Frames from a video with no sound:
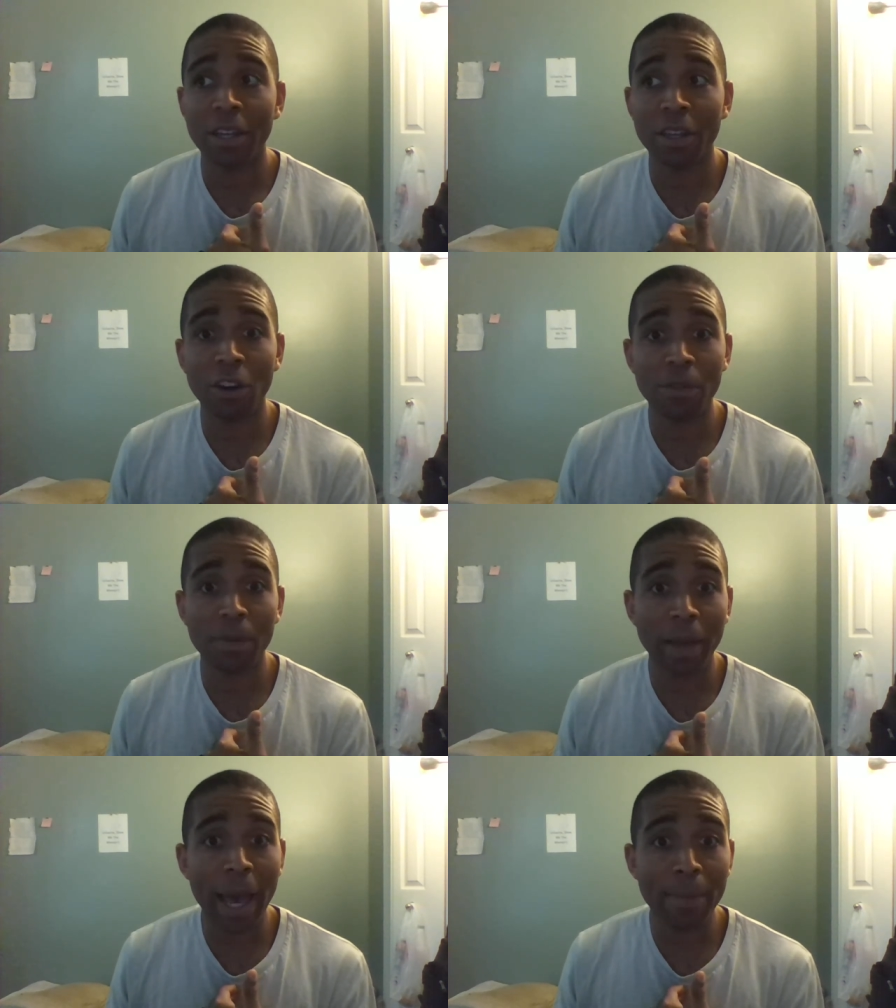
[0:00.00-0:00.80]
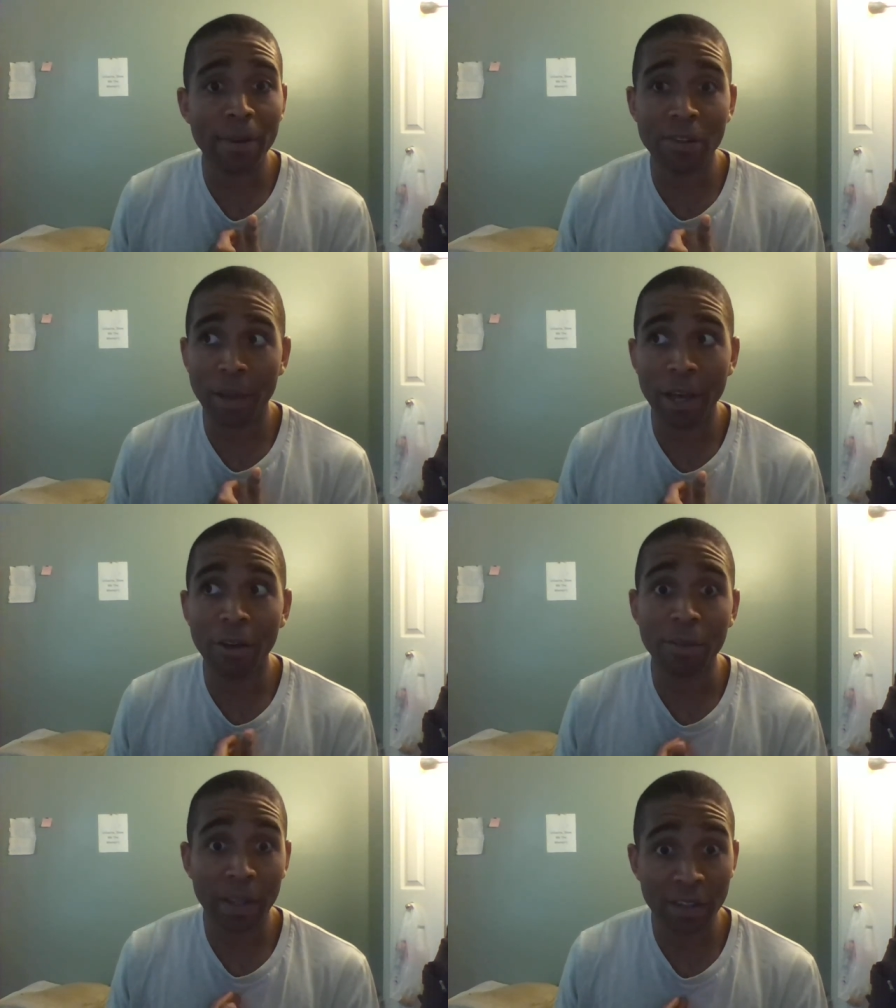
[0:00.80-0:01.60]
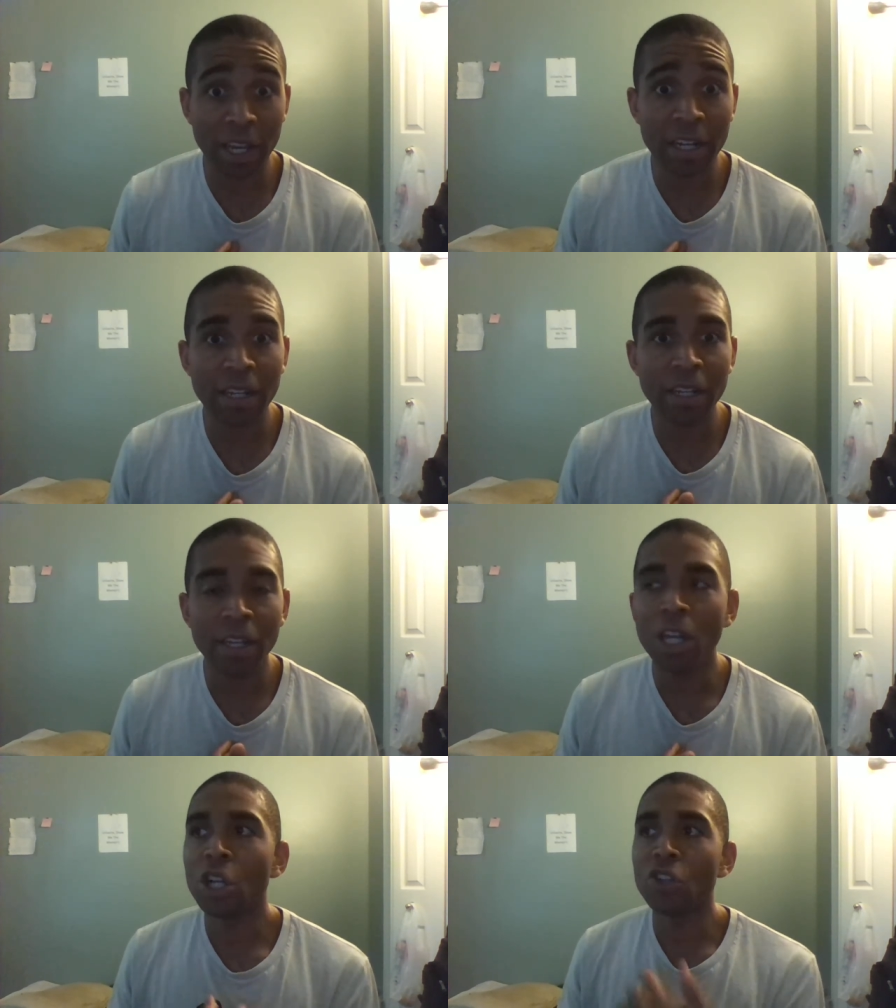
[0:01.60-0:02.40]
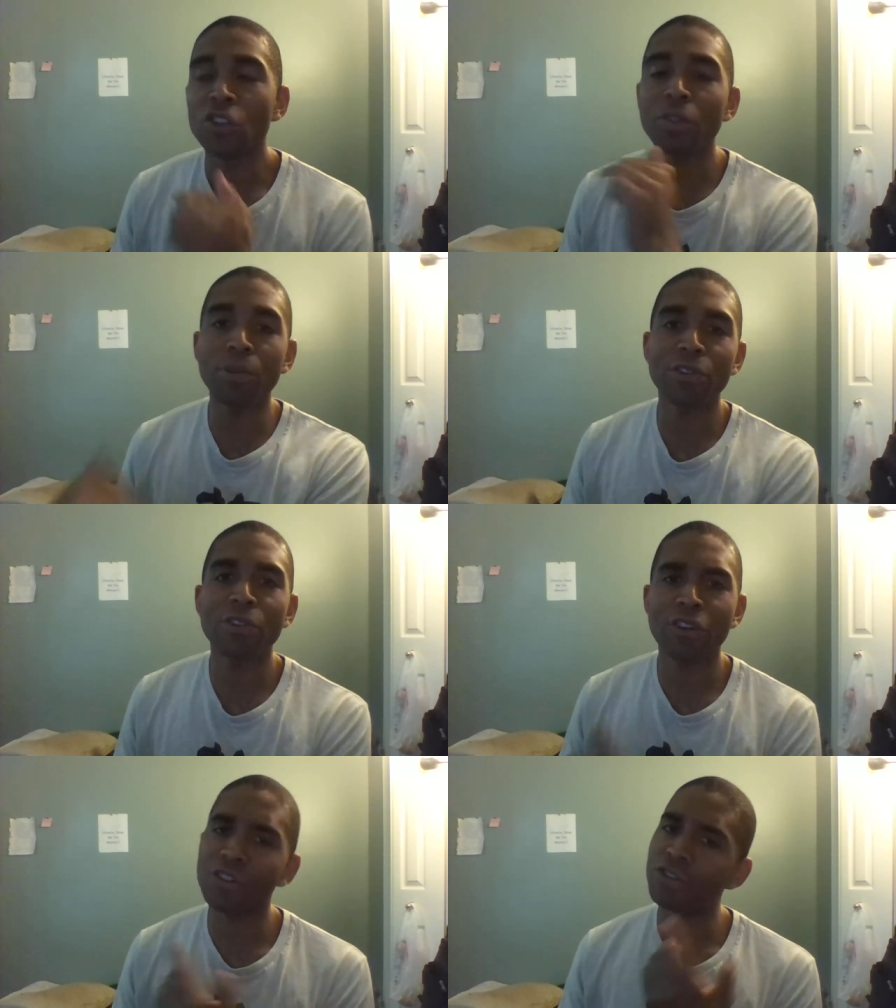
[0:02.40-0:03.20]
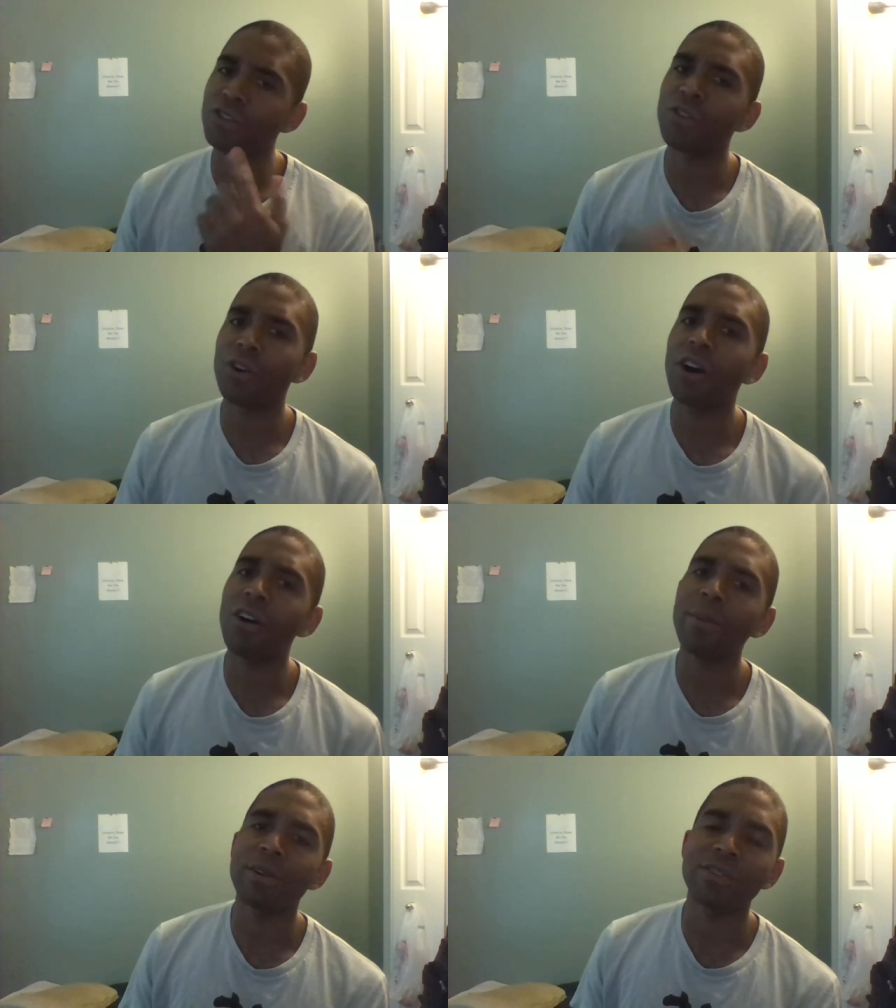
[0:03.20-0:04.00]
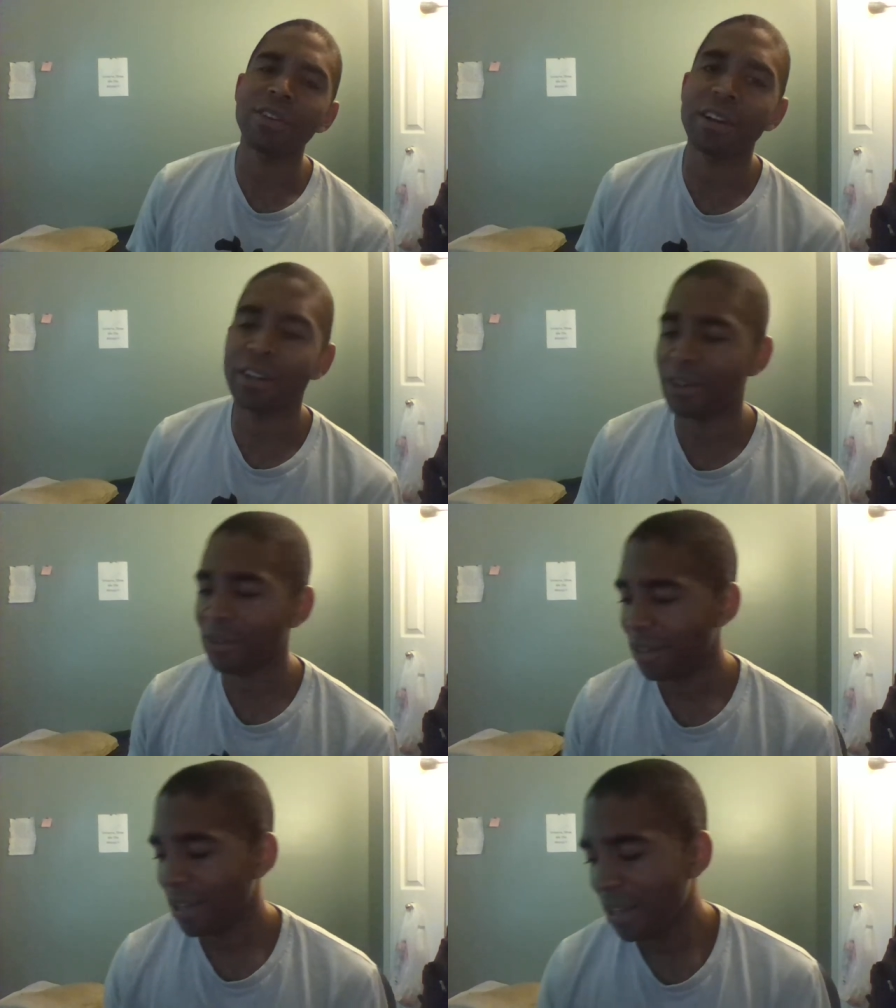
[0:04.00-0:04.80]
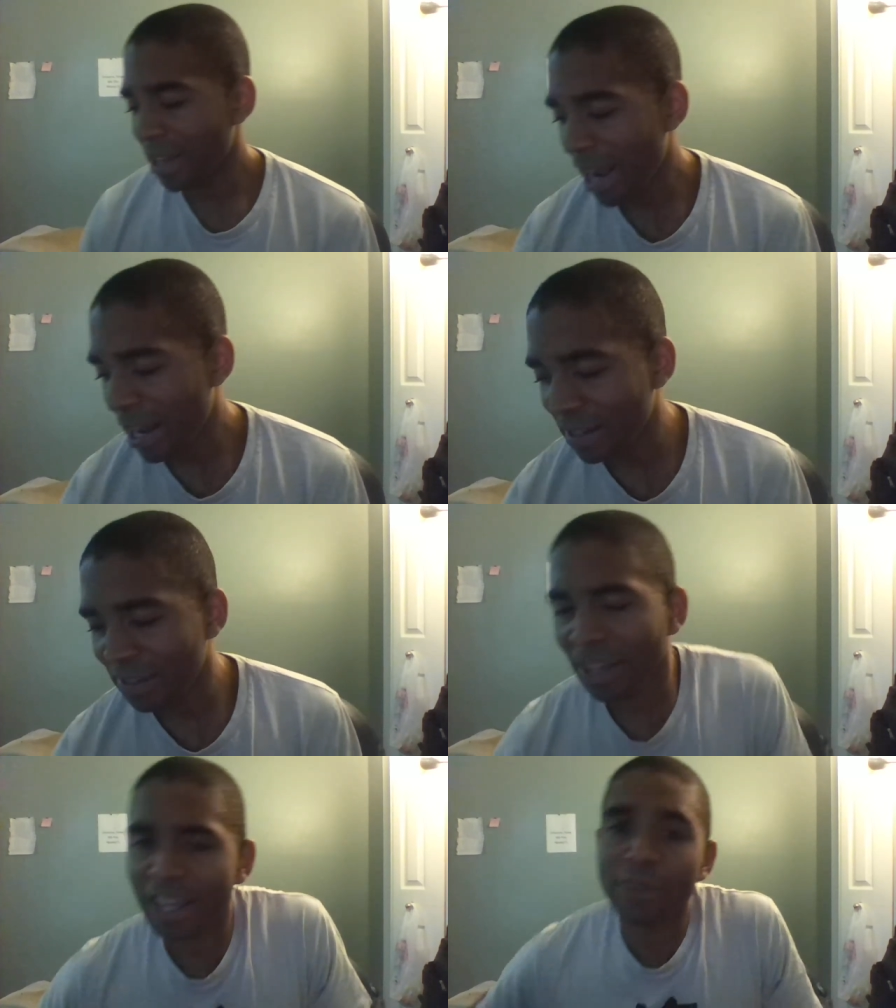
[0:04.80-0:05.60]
it costs me my happiness, my health, and my sanity, just to please her, to show her, oh, I'm your son, And it's like